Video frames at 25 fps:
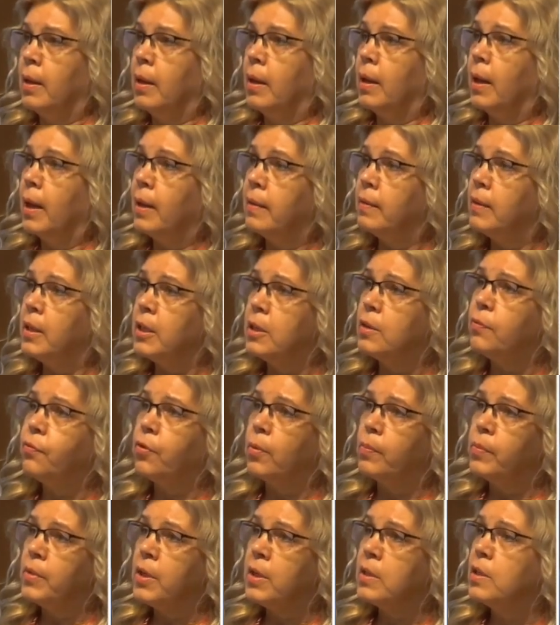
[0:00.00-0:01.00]
And
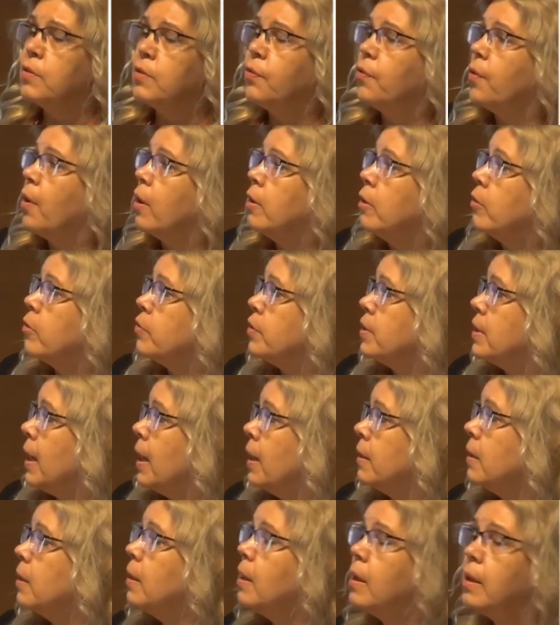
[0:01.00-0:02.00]
from this follows
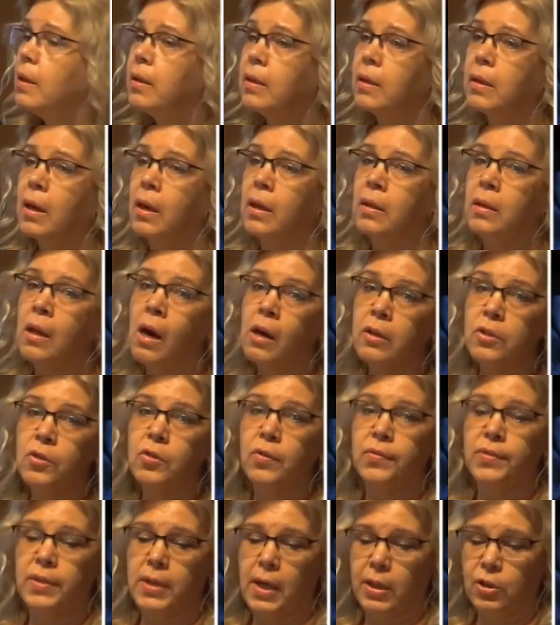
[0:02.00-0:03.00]
that a loss
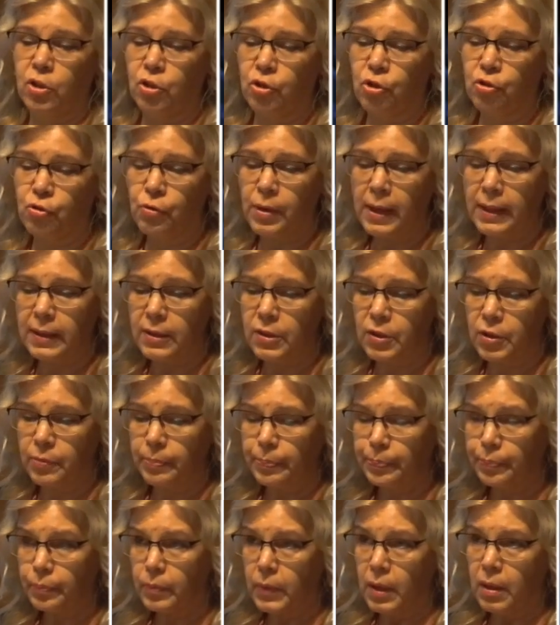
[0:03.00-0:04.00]
of such traits
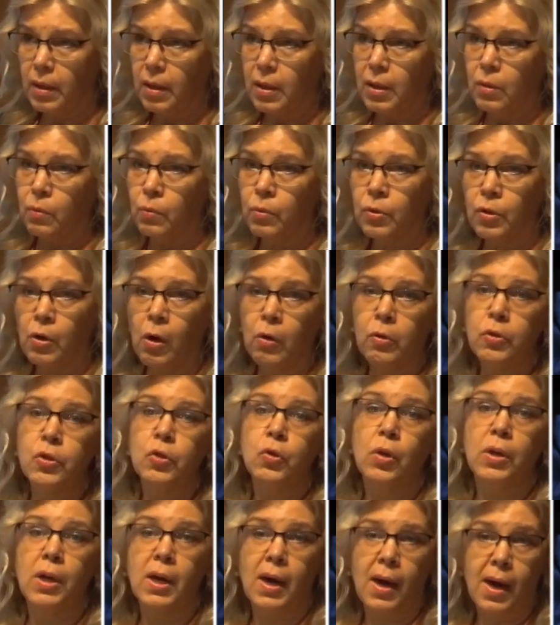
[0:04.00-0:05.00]
would
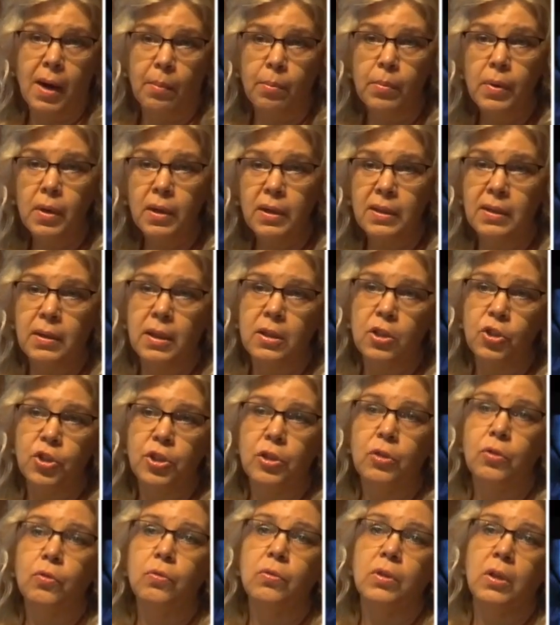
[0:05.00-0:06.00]
also come, in
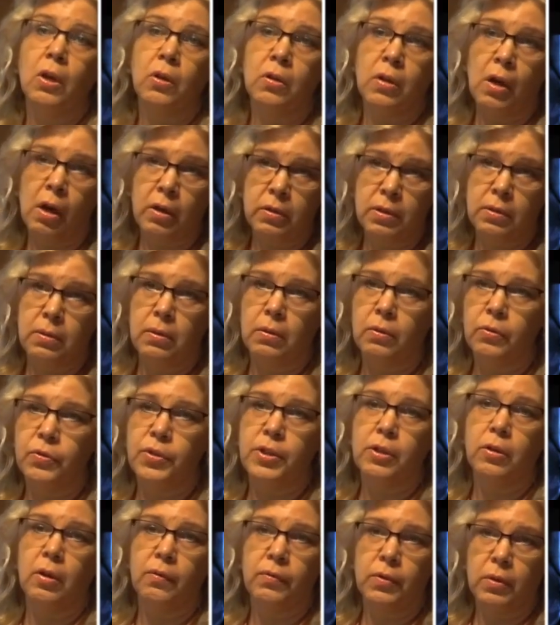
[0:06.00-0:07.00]
addition to now
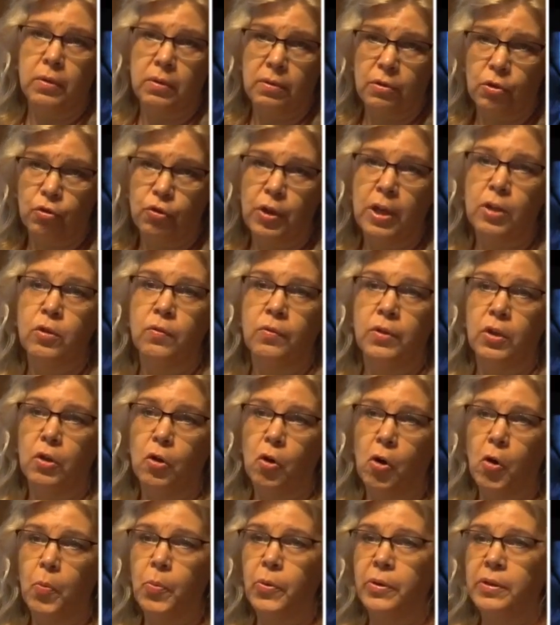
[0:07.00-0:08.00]
losing of the trait of the
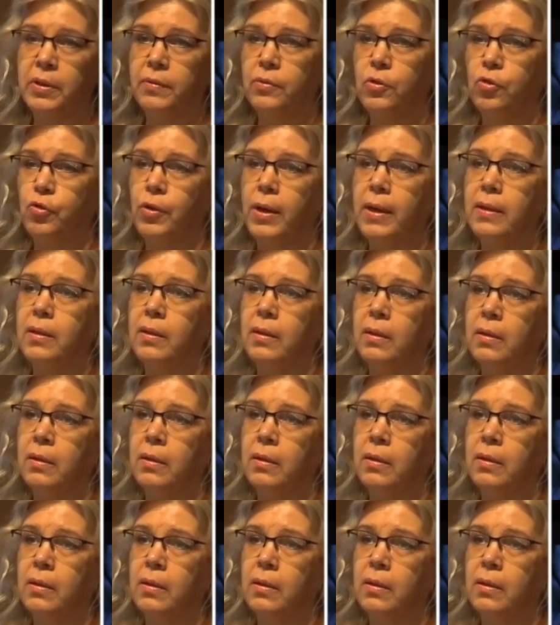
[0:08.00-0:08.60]
cooperative trait,